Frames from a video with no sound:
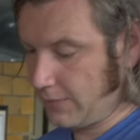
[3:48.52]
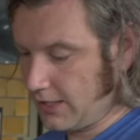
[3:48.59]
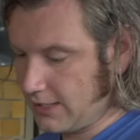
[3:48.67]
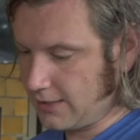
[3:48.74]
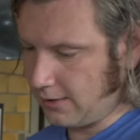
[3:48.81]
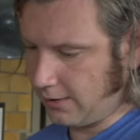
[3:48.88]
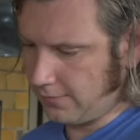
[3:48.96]

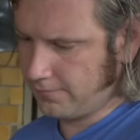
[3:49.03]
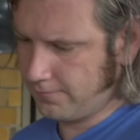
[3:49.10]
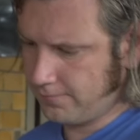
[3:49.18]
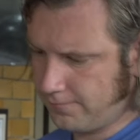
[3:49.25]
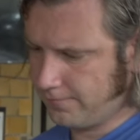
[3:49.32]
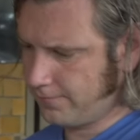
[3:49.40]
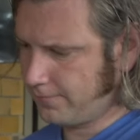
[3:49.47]
this is a
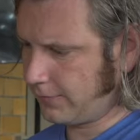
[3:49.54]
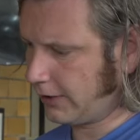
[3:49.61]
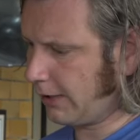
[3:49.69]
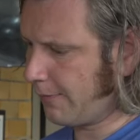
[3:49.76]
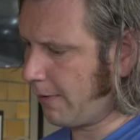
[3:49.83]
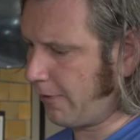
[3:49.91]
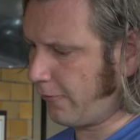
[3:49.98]

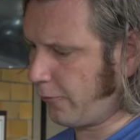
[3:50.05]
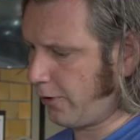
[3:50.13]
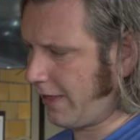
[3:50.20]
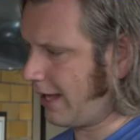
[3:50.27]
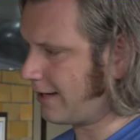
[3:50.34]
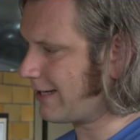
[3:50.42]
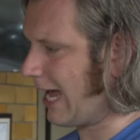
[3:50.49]
little bit
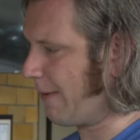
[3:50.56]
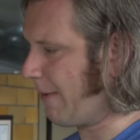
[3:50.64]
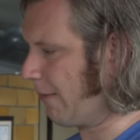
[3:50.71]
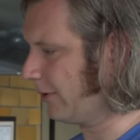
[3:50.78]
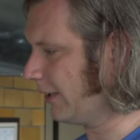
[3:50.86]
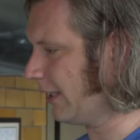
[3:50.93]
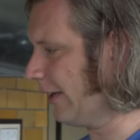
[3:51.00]
before that time,
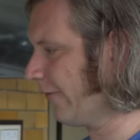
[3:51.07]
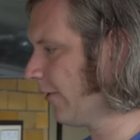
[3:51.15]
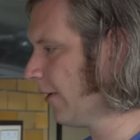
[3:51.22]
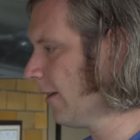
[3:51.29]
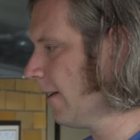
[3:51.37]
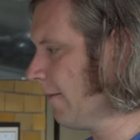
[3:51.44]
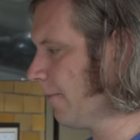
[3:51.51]
I believe,
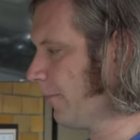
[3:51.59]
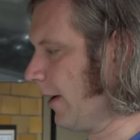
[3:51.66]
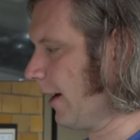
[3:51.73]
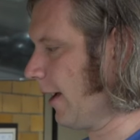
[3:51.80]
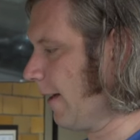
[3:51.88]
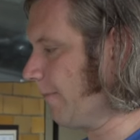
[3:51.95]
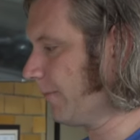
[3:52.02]

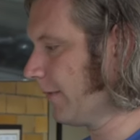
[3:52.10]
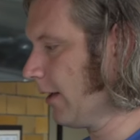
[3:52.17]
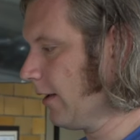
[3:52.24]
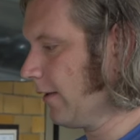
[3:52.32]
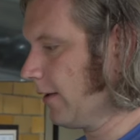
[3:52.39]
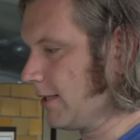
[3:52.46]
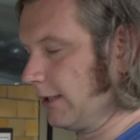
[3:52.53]
but
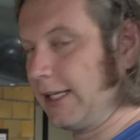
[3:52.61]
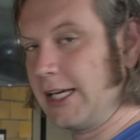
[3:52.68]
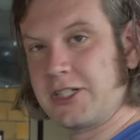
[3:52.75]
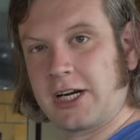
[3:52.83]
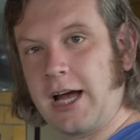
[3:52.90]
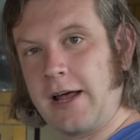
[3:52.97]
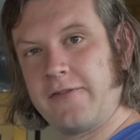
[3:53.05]
there's a
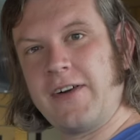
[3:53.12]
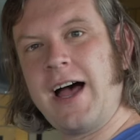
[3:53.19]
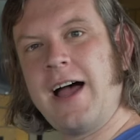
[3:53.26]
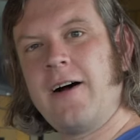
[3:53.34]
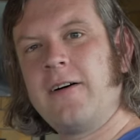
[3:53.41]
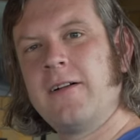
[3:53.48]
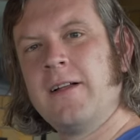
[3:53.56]
laser cut
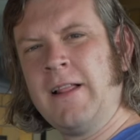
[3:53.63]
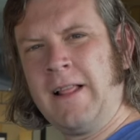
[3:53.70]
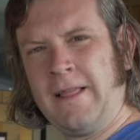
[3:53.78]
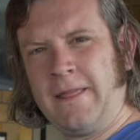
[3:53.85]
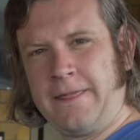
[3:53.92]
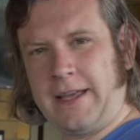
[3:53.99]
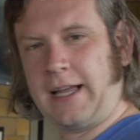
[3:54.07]
file
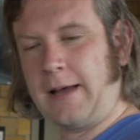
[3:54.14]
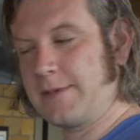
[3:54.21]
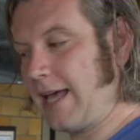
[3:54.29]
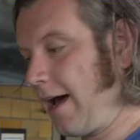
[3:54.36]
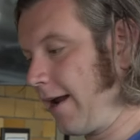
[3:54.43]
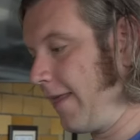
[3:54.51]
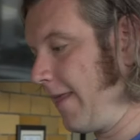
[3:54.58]
that
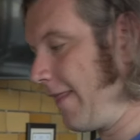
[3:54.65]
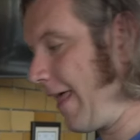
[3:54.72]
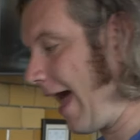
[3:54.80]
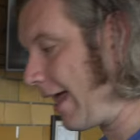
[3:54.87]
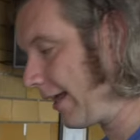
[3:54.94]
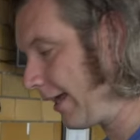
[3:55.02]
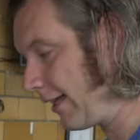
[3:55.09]
comes out, and then
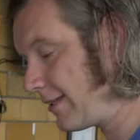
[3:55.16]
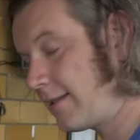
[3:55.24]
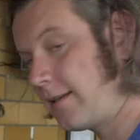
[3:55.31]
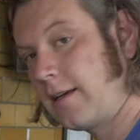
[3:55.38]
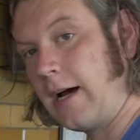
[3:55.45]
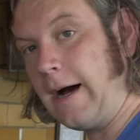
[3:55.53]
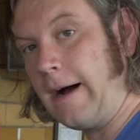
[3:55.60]
that gets,